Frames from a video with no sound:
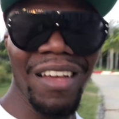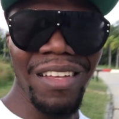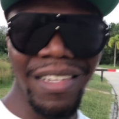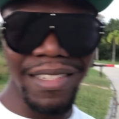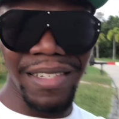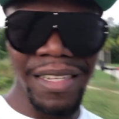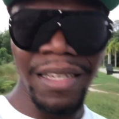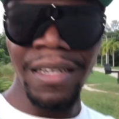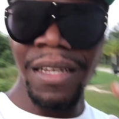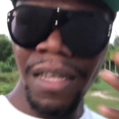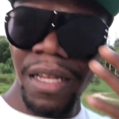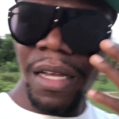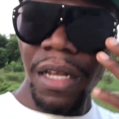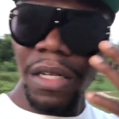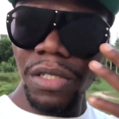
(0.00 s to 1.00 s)
you see?
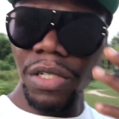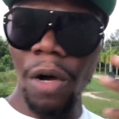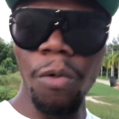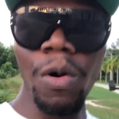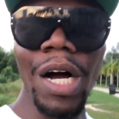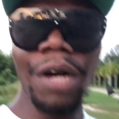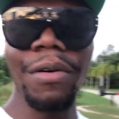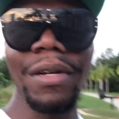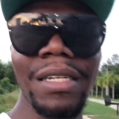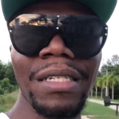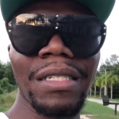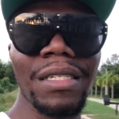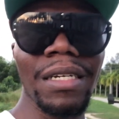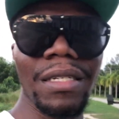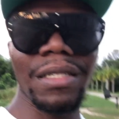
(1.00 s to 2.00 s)
So work with this
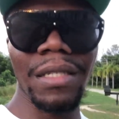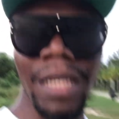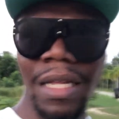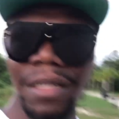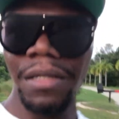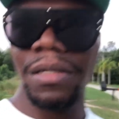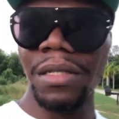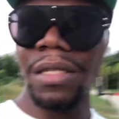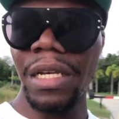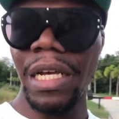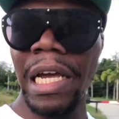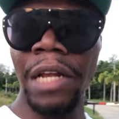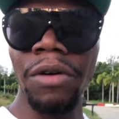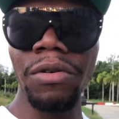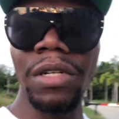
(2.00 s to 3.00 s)
sixth sense
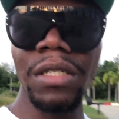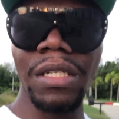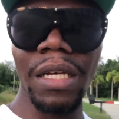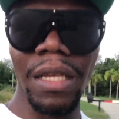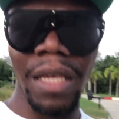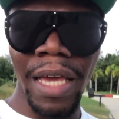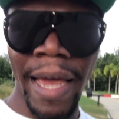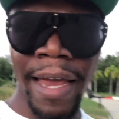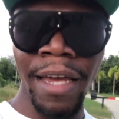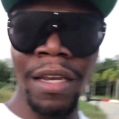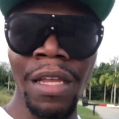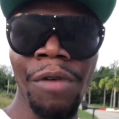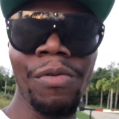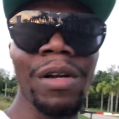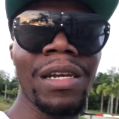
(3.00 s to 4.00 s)
in order to gain
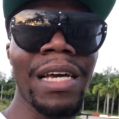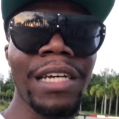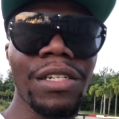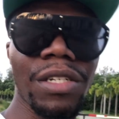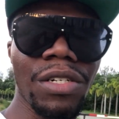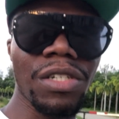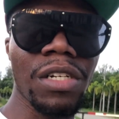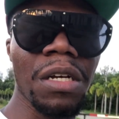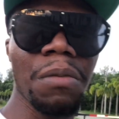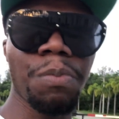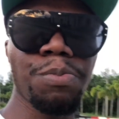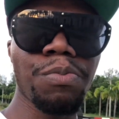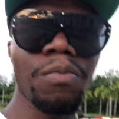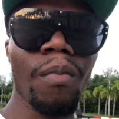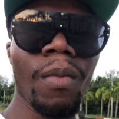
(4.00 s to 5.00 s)
a relationship,
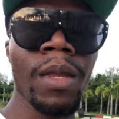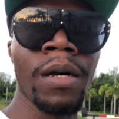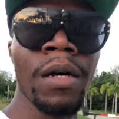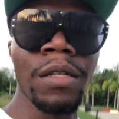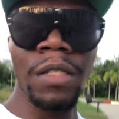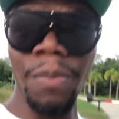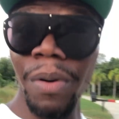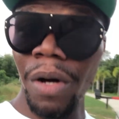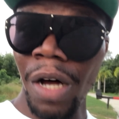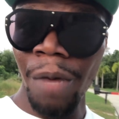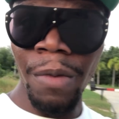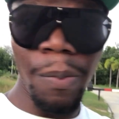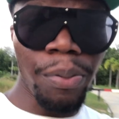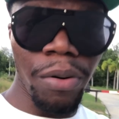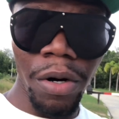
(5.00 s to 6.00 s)
to become
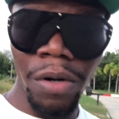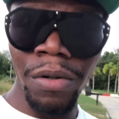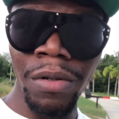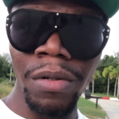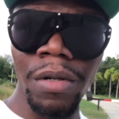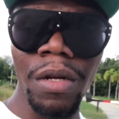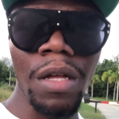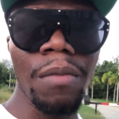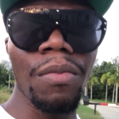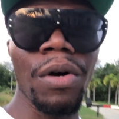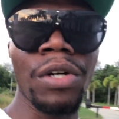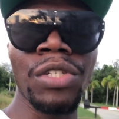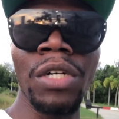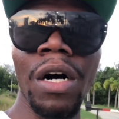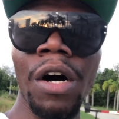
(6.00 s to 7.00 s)
a pro,
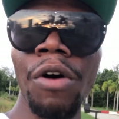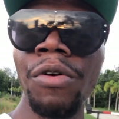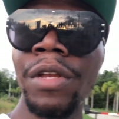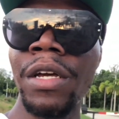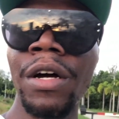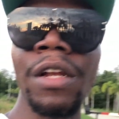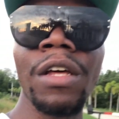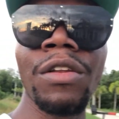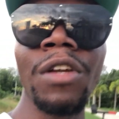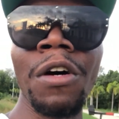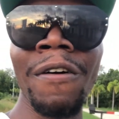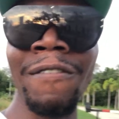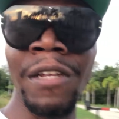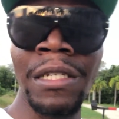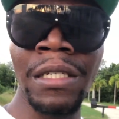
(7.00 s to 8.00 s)
because you're only going to know
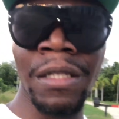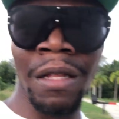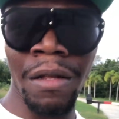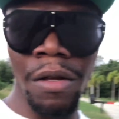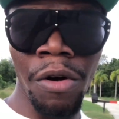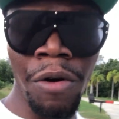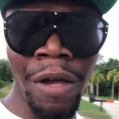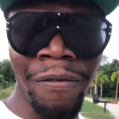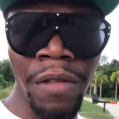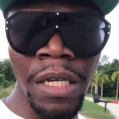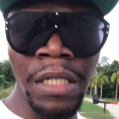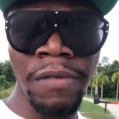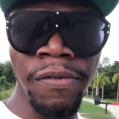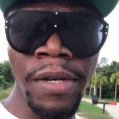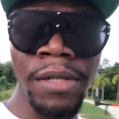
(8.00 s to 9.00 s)
if
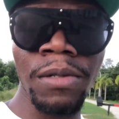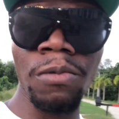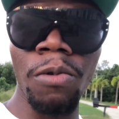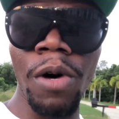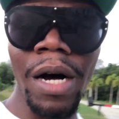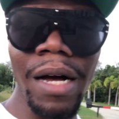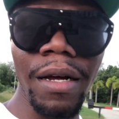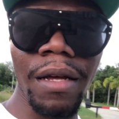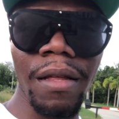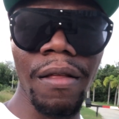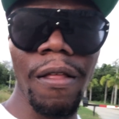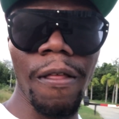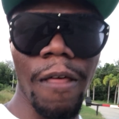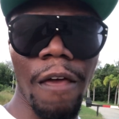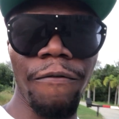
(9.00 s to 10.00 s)
these things work
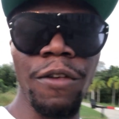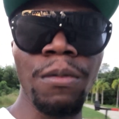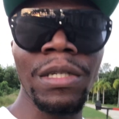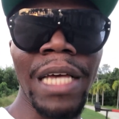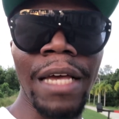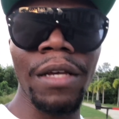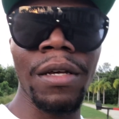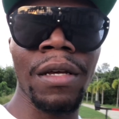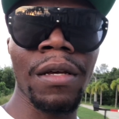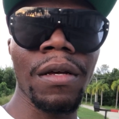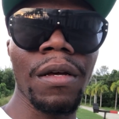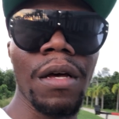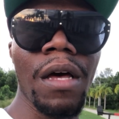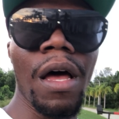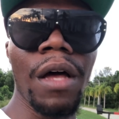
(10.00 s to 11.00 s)
if you take
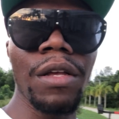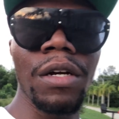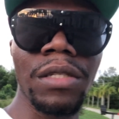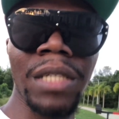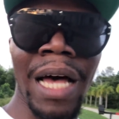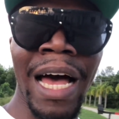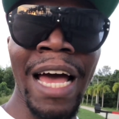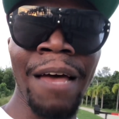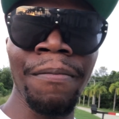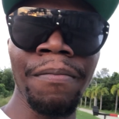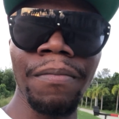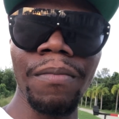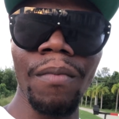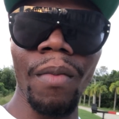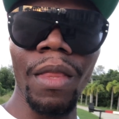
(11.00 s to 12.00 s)
your time
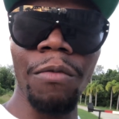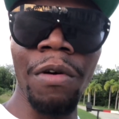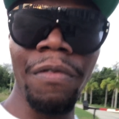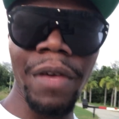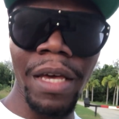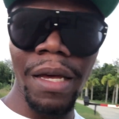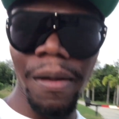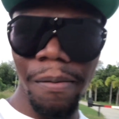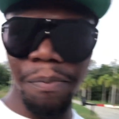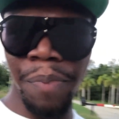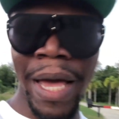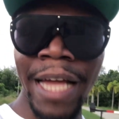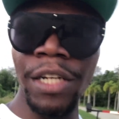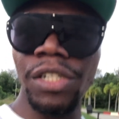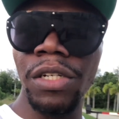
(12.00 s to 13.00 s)
with it,
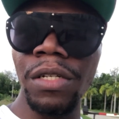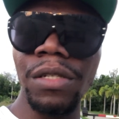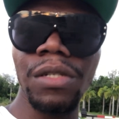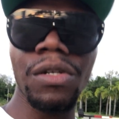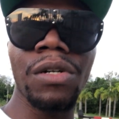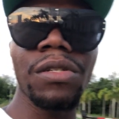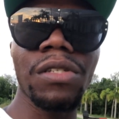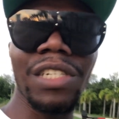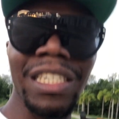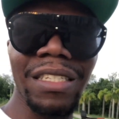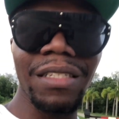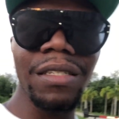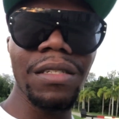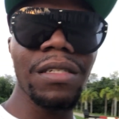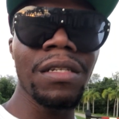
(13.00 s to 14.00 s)
patience,
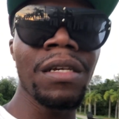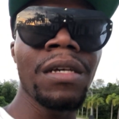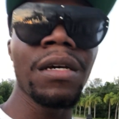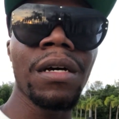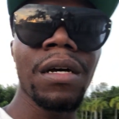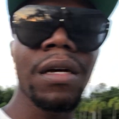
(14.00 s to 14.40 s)
consistency,